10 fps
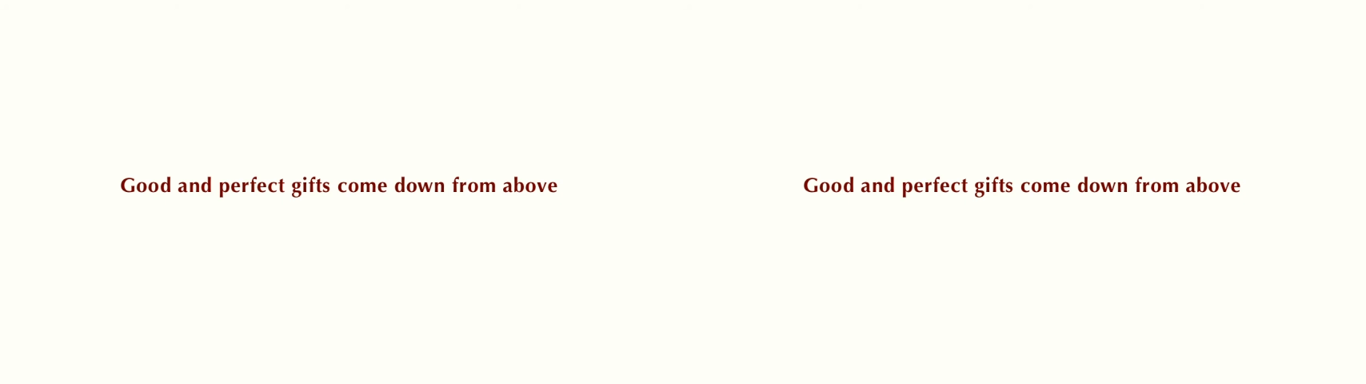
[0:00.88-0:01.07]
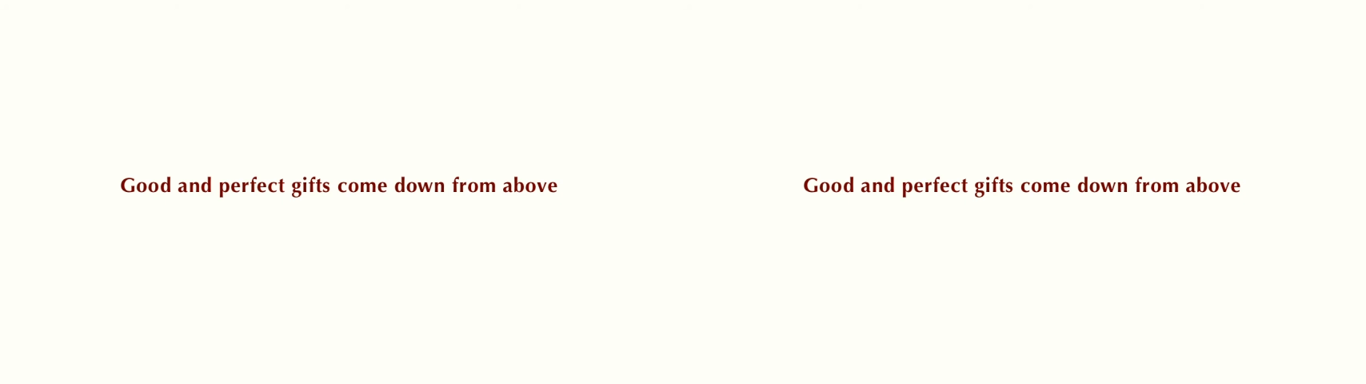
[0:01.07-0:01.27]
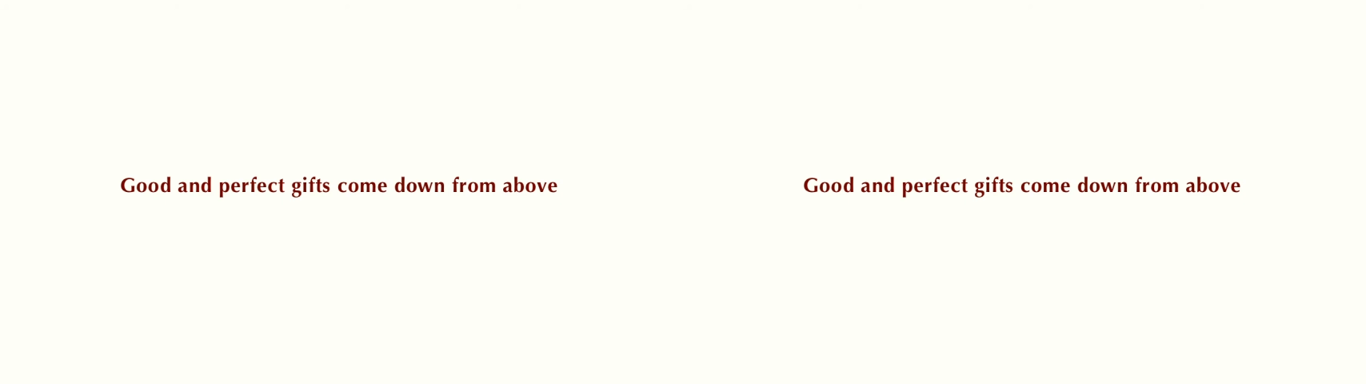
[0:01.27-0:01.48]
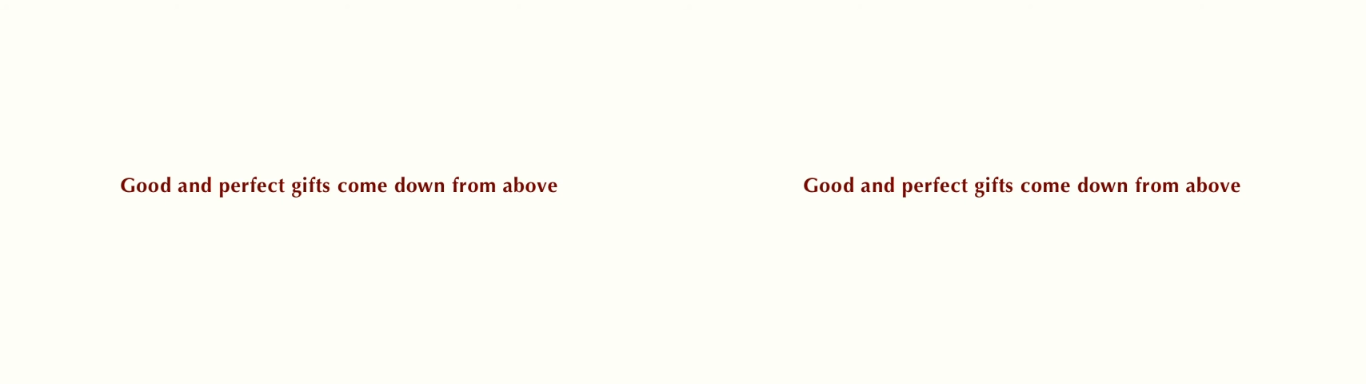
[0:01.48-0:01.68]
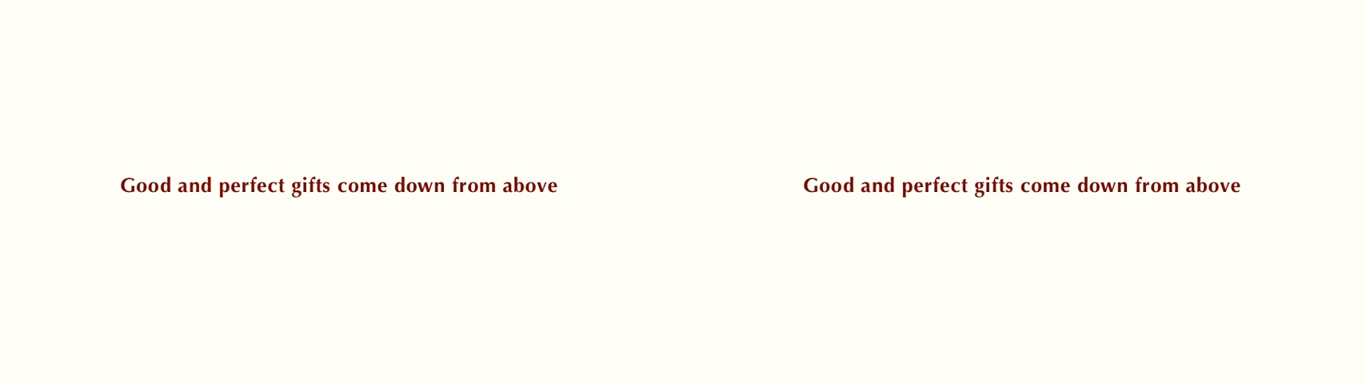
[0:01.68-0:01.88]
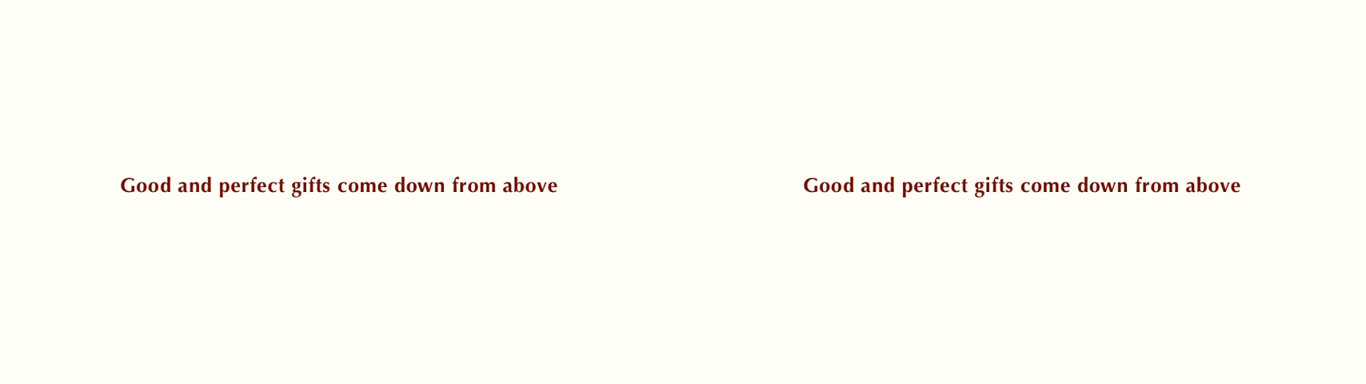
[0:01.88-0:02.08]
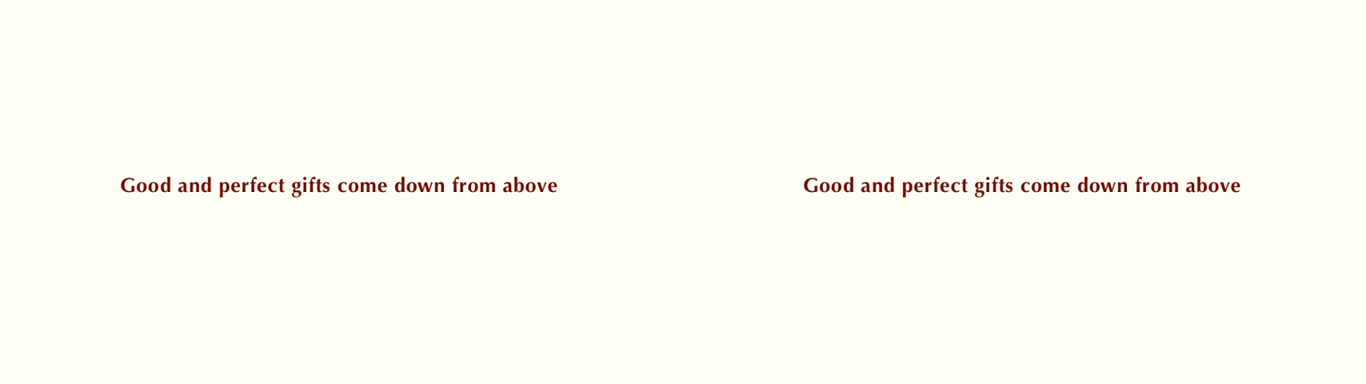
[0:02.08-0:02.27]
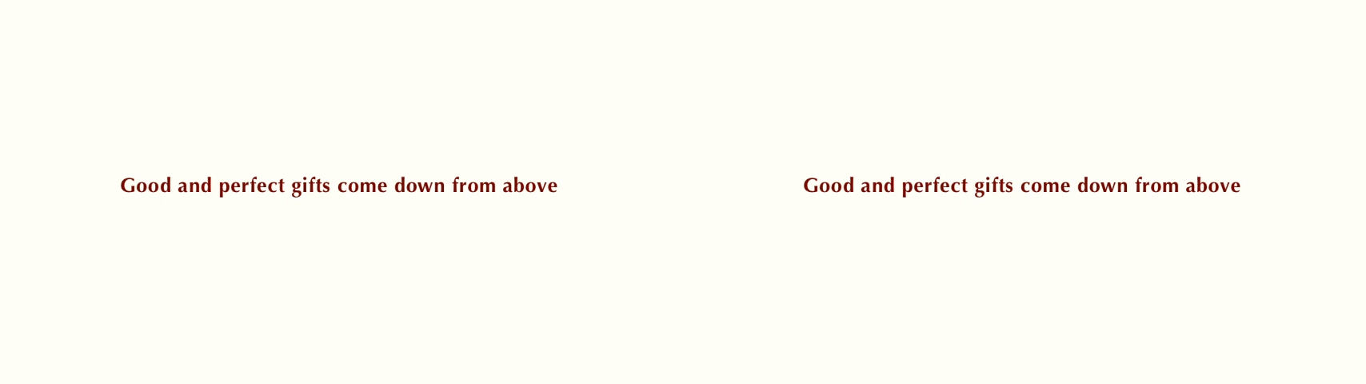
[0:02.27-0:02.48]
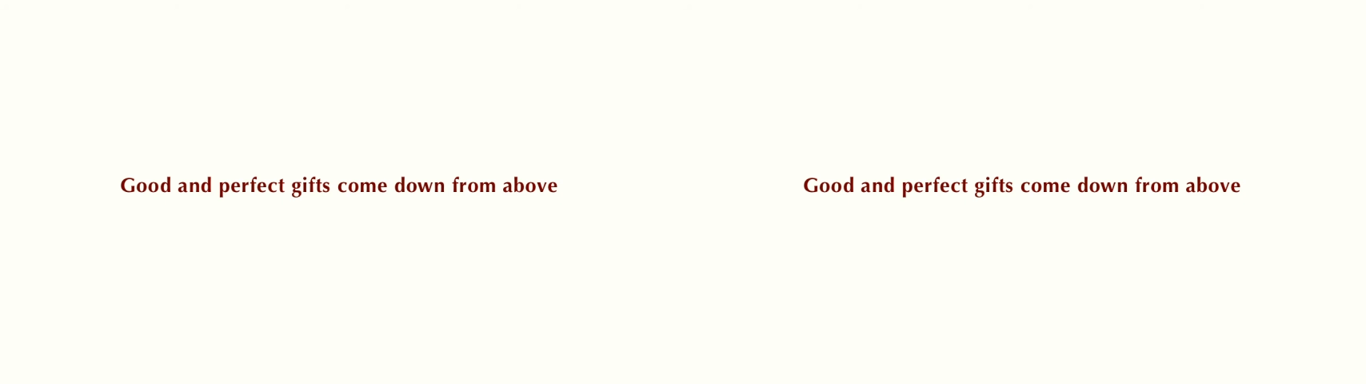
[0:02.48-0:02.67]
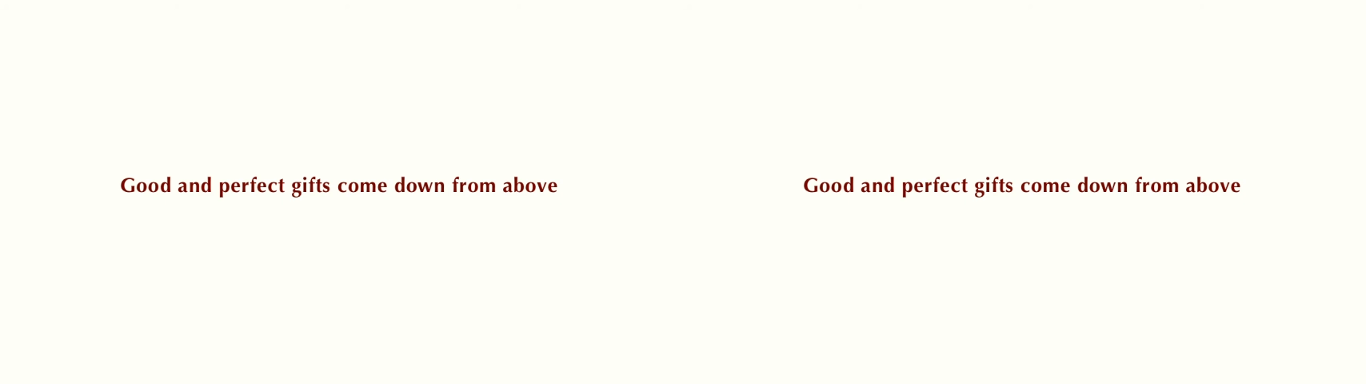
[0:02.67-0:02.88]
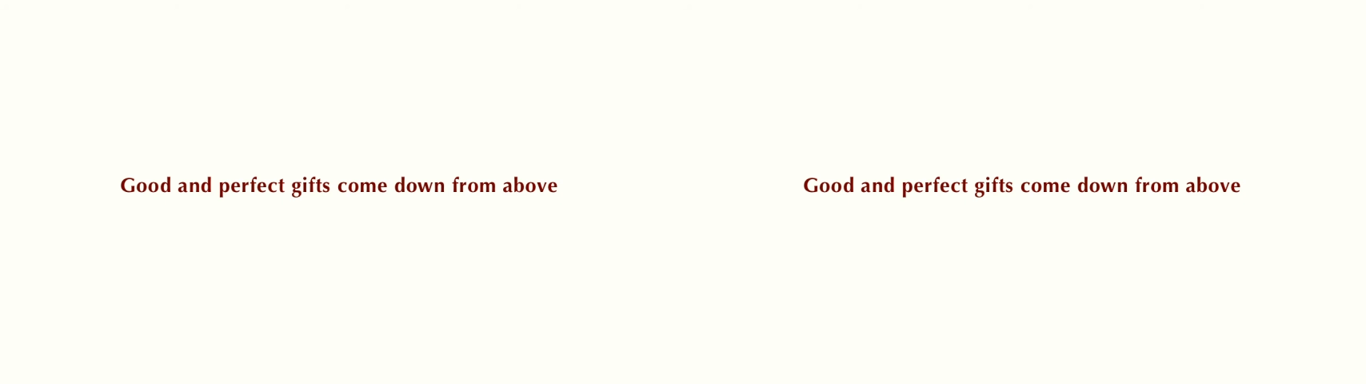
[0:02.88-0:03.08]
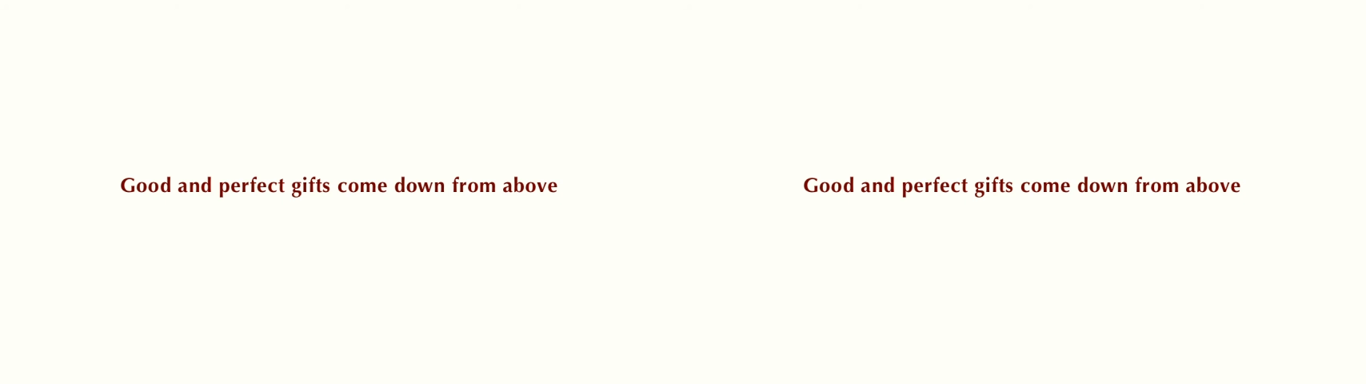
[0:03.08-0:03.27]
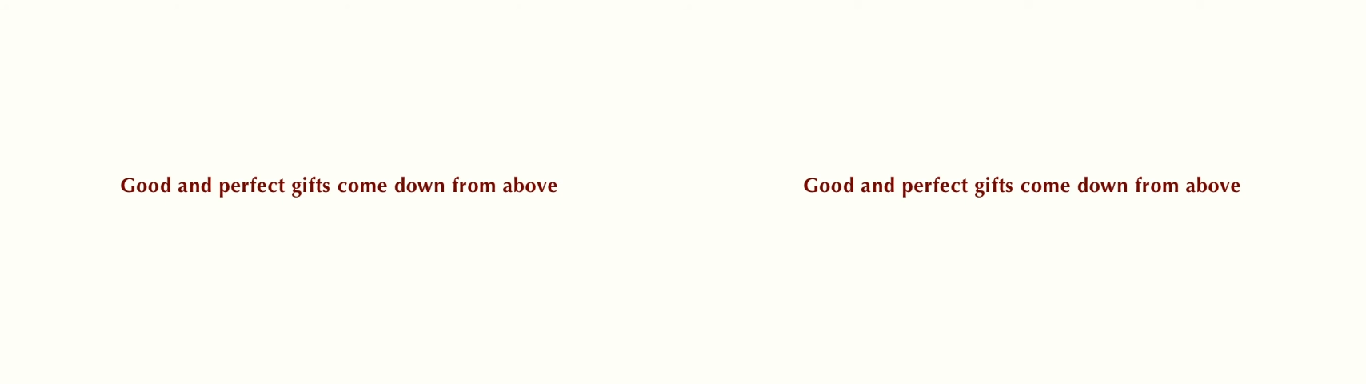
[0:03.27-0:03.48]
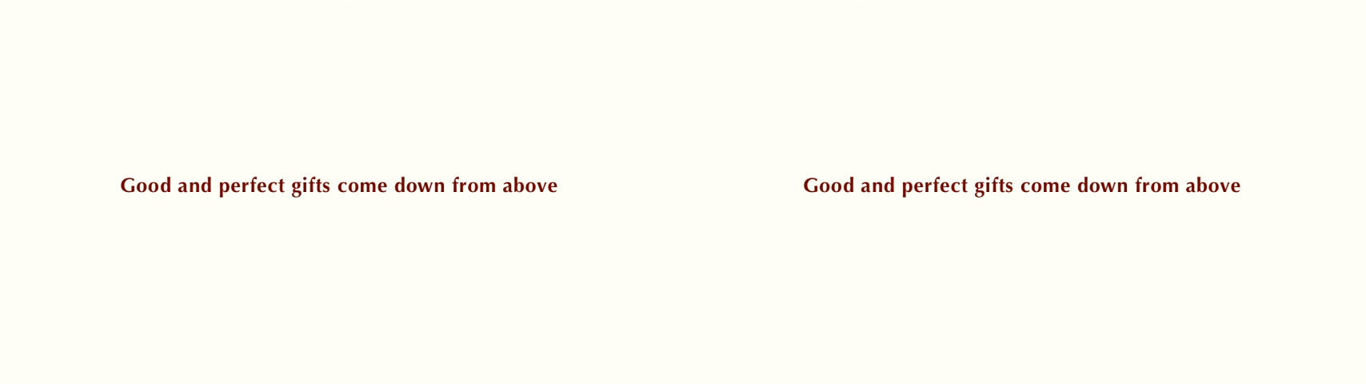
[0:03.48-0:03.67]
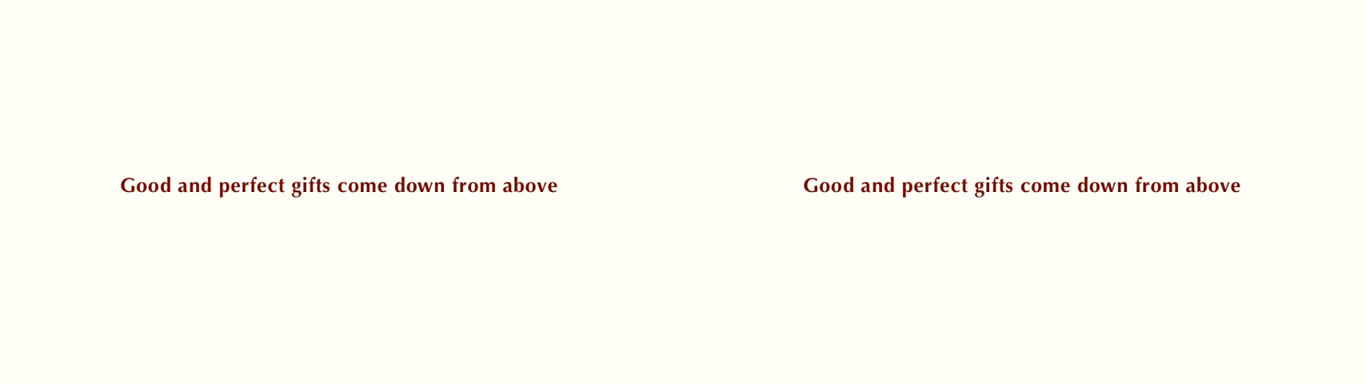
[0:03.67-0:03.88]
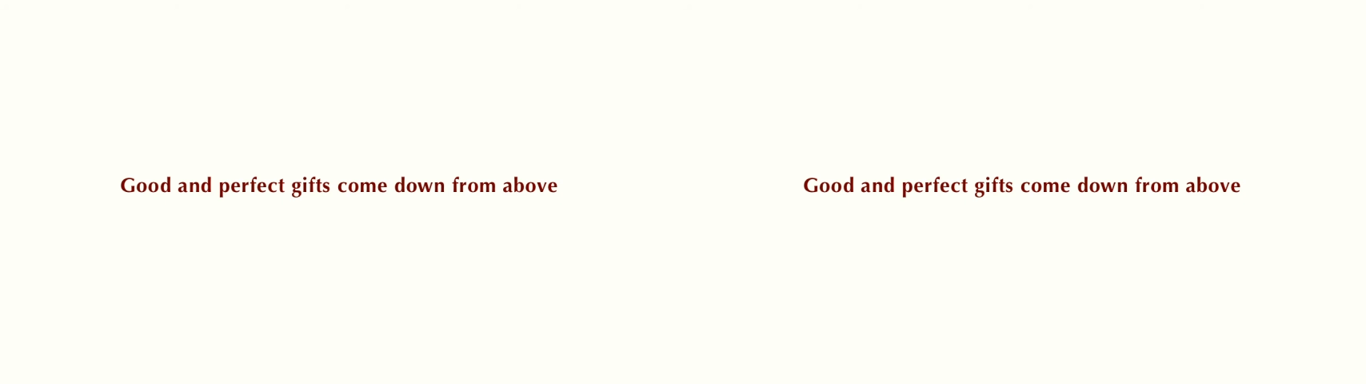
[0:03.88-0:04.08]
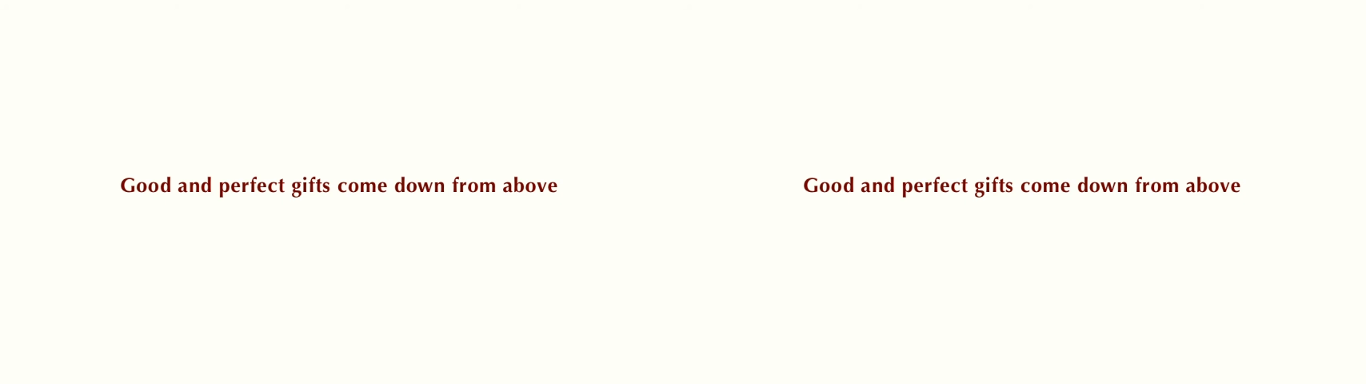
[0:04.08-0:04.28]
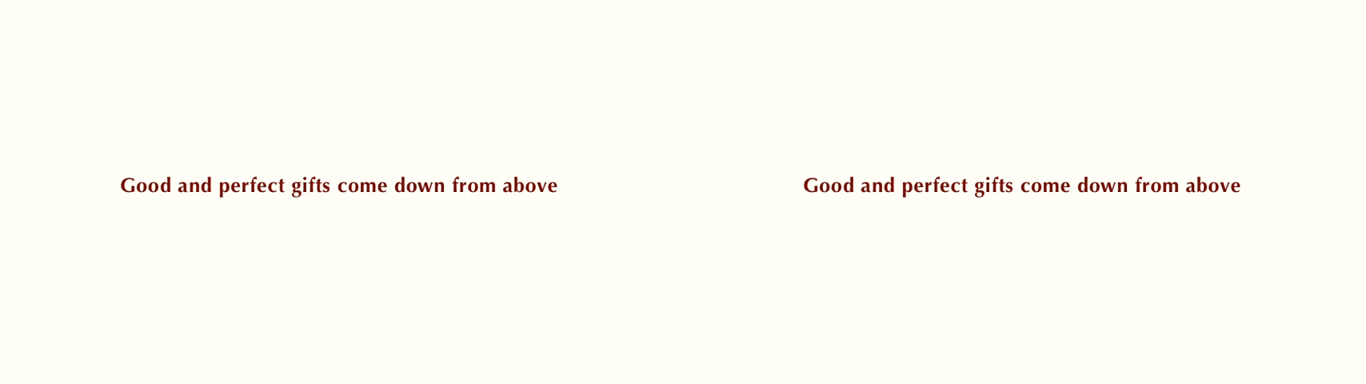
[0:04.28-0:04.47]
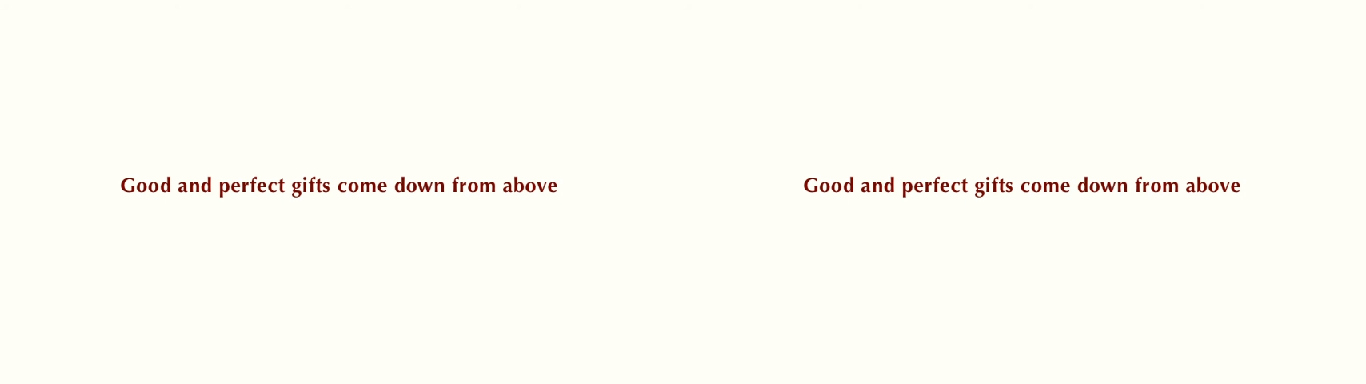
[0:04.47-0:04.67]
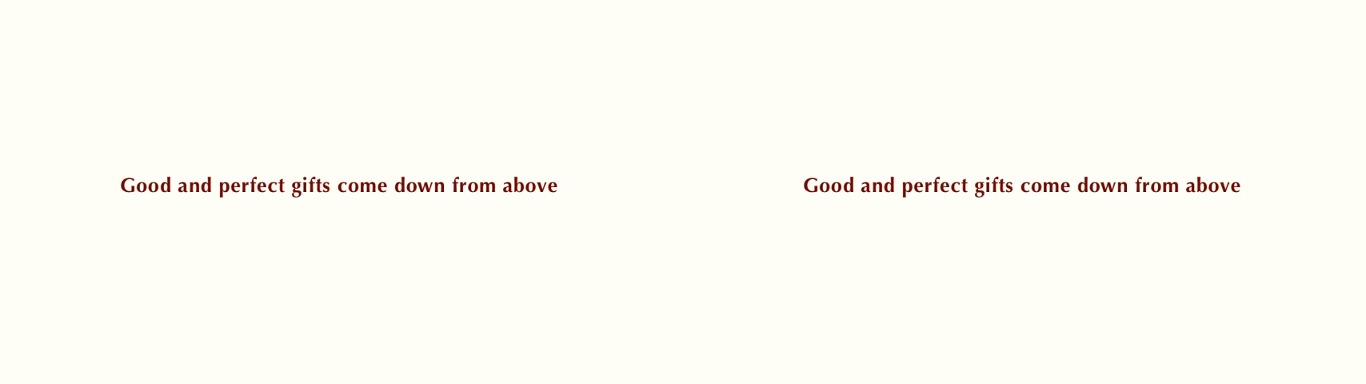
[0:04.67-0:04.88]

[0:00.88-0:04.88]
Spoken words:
Nobody's mouth can be seen.